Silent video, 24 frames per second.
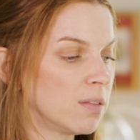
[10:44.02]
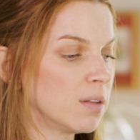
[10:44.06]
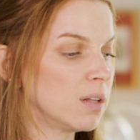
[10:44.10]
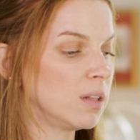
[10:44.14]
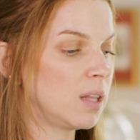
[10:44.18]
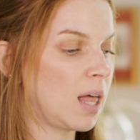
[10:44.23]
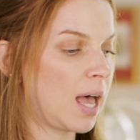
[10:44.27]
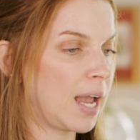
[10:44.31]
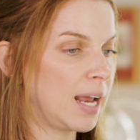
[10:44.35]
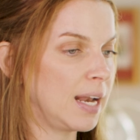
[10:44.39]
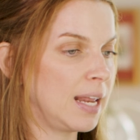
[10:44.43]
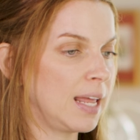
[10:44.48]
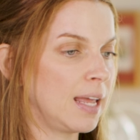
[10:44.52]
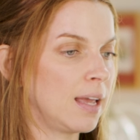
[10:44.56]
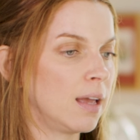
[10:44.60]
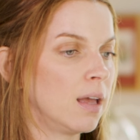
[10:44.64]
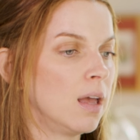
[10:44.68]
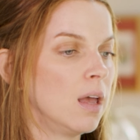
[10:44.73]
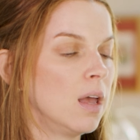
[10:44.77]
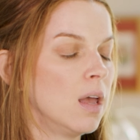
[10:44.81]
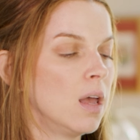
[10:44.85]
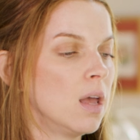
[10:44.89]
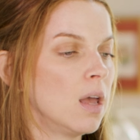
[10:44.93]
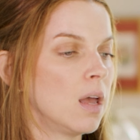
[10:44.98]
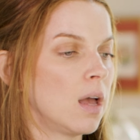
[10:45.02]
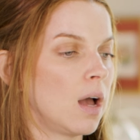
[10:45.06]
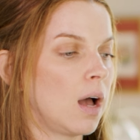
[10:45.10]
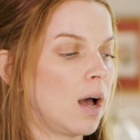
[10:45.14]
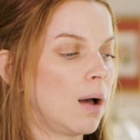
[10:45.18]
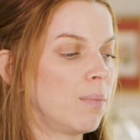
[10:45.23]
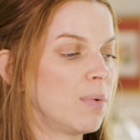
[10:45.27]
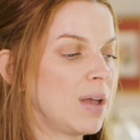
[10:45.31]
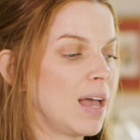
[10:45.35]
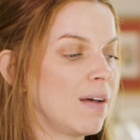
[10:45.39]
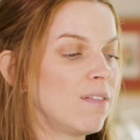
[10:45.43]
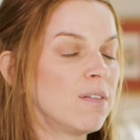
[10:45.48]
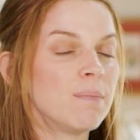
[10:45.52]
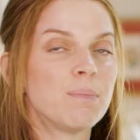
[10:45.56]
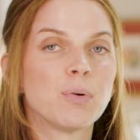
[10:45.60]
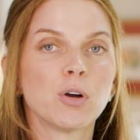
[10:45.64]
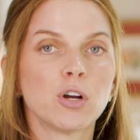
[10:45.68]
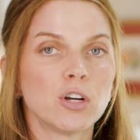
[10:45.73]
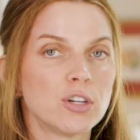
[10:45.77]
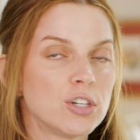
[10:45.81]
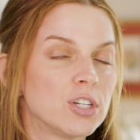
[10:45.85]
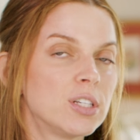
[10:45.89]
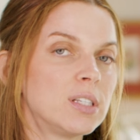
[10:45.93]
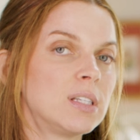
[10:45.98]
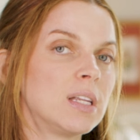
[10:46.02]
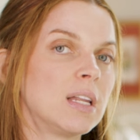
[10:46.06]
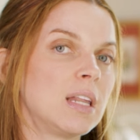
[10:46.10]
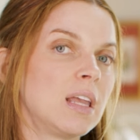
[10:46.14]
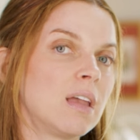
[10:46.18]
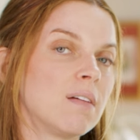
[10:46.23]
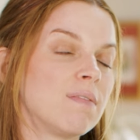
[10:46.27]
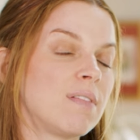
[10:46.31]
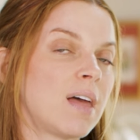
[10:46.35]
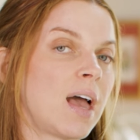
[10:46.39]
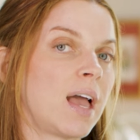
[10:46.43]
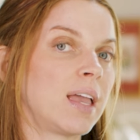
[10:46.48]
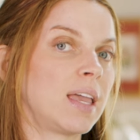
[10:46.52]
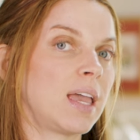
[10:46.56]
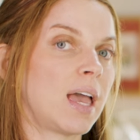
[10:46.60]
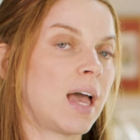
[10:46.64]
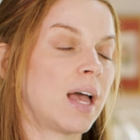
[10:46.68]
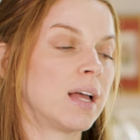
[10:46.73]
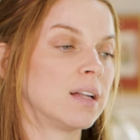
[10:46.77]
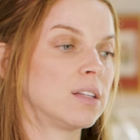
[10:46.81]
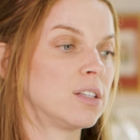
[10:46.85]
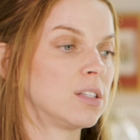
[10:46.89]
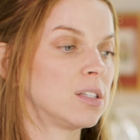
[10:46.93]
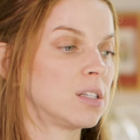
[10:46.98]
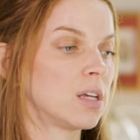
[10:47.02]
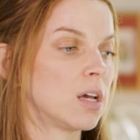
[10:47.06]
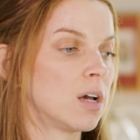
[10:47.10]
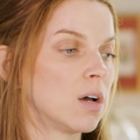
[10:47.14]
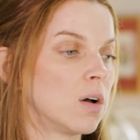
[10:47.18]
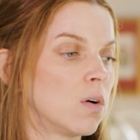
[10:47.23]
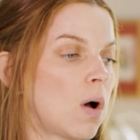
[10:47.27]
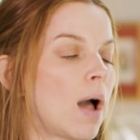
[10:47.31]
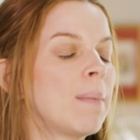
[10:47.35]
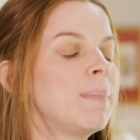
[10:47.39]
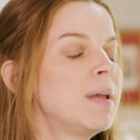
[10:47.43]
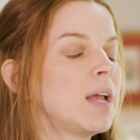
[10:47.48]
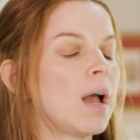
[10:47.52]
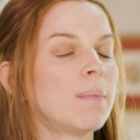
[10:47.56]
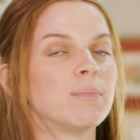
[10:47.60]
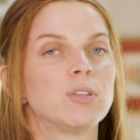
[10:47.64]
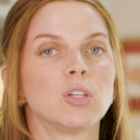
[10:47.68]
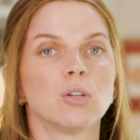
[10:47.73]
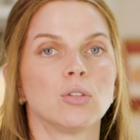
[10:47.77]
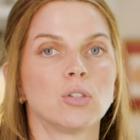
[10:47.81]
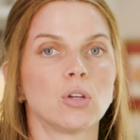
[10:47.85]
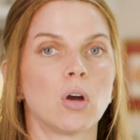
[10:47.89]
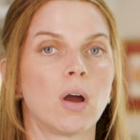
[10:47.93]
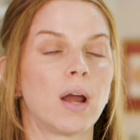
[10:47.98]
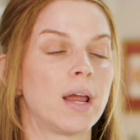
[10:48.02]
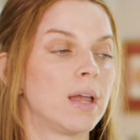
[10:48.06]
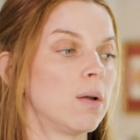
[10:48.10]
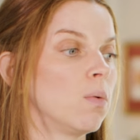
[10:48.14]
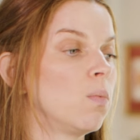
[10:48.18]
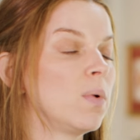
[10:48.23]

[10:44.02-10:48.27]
on the lighting. We haven't purchased any of that yet. So, I'm so sorry.